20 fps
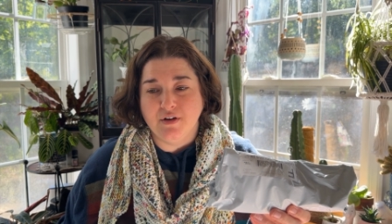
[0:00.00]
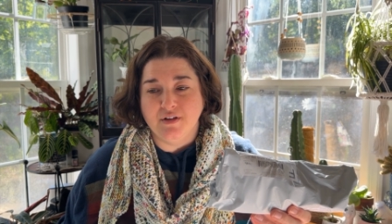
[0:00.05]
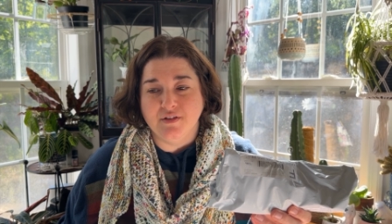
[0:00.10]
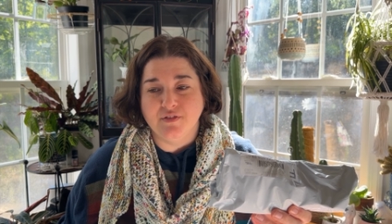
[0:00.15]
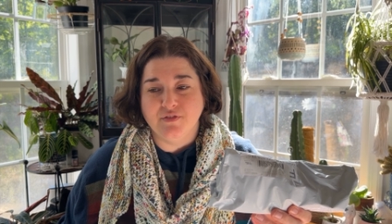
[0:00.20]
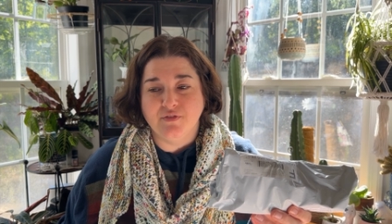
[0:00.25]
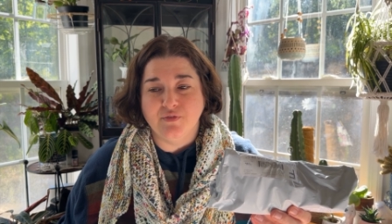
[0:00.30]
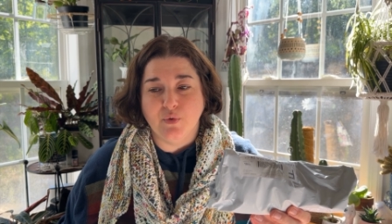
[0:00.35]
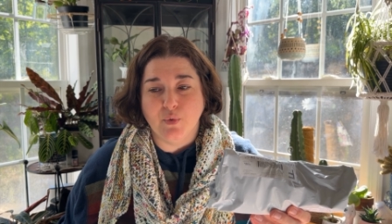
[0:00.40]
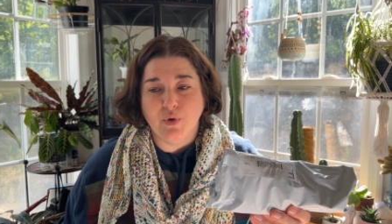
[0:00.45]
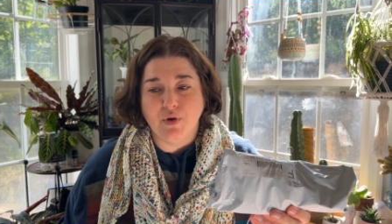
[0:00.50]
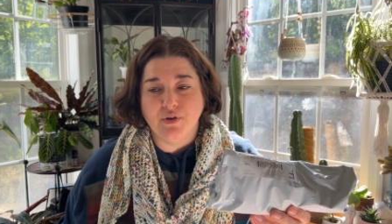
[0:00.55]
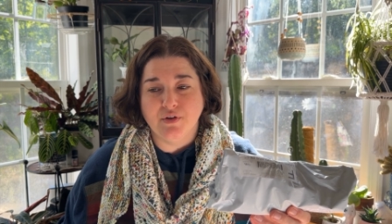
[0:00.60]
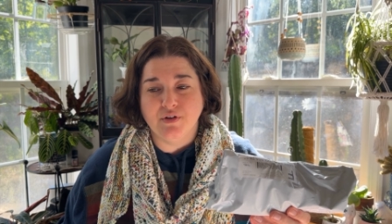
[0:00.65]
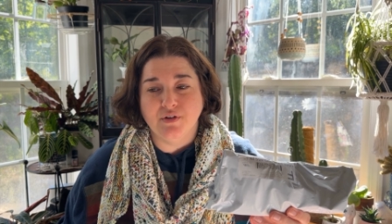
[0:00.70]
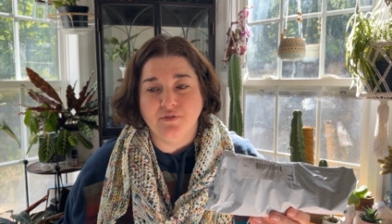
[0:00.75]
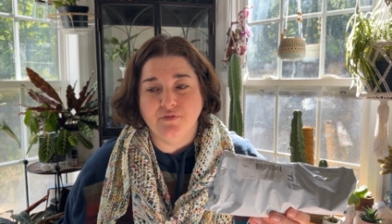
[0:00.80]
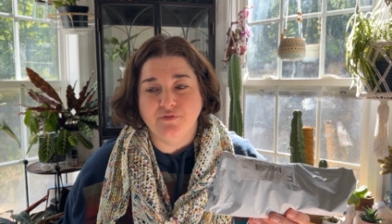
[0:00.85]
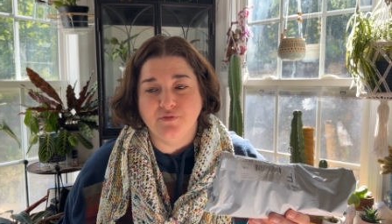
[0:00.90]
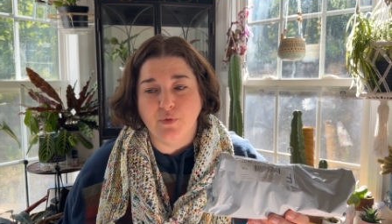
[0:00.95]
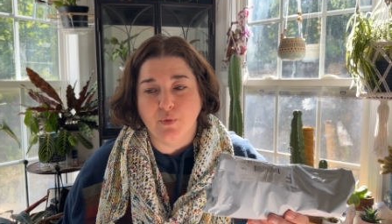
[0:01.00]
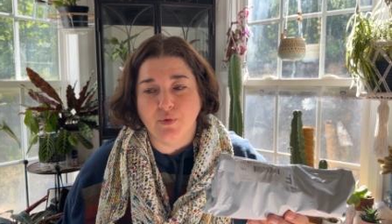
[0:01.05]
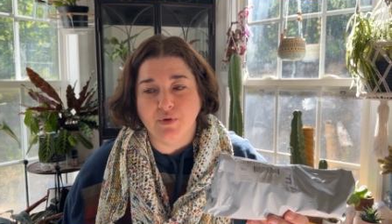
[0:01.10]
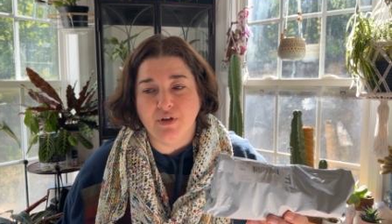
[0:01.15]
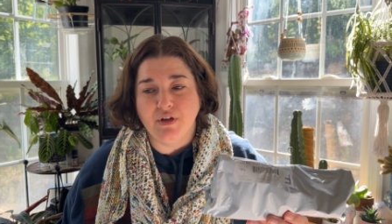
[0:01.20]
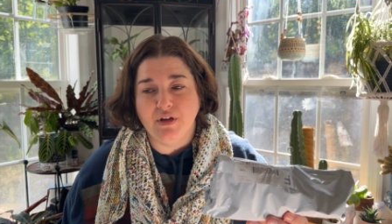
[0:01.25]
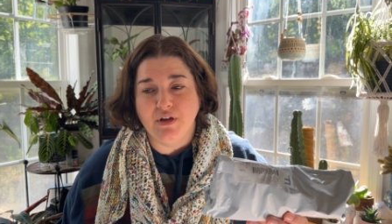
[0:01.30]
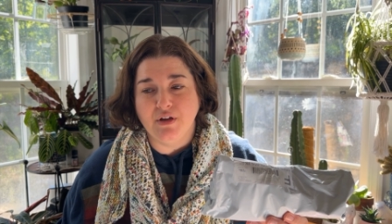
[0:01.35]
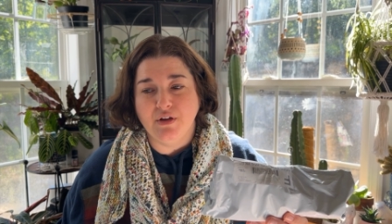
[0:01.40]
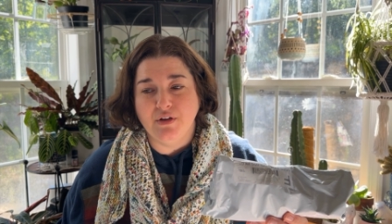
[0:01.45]
It's
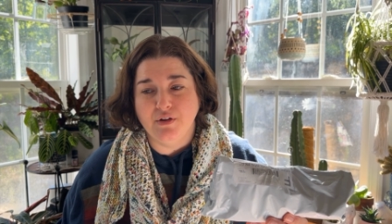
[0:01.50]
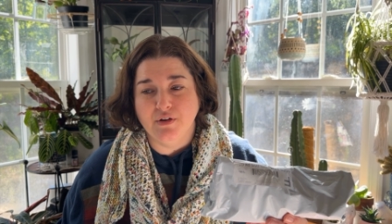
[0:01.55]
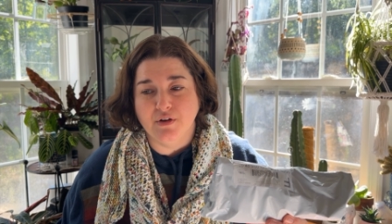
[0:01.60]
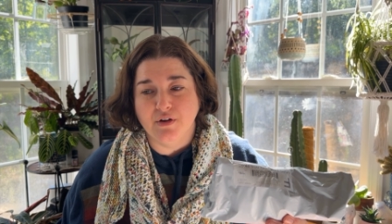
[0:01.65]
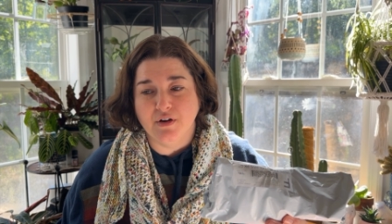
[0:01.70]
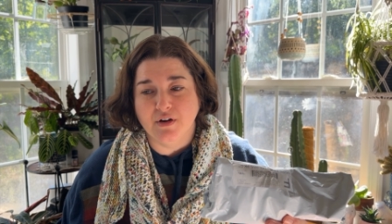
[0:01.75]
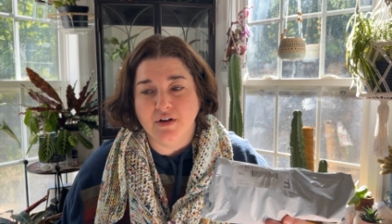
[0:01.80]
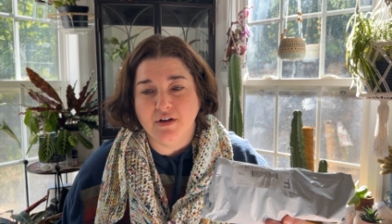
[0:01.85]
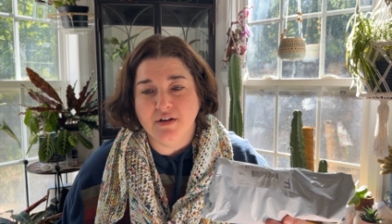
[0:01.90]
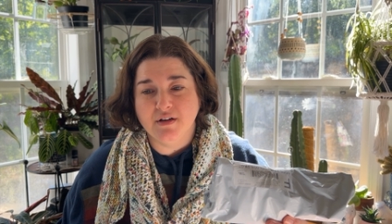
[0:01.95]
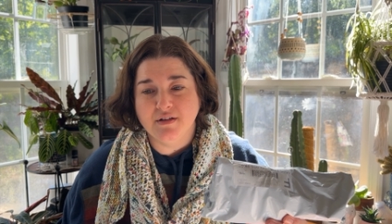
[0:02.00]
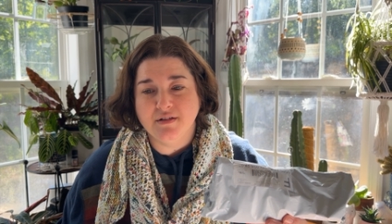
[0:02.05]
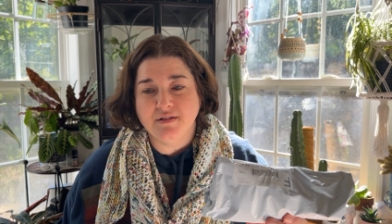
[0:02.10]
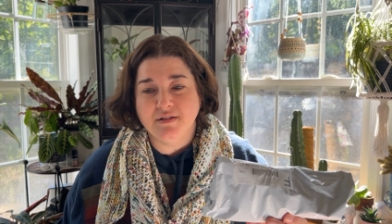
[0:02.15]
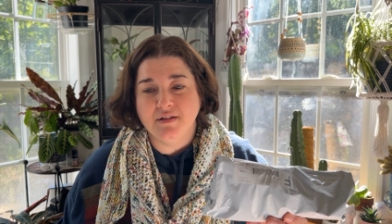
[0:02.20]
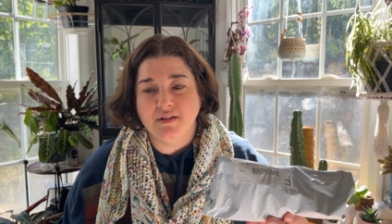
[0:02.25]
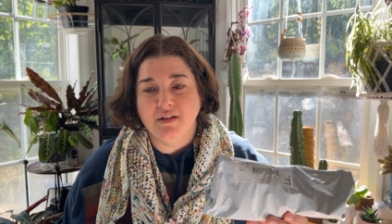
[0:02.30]
440 yards.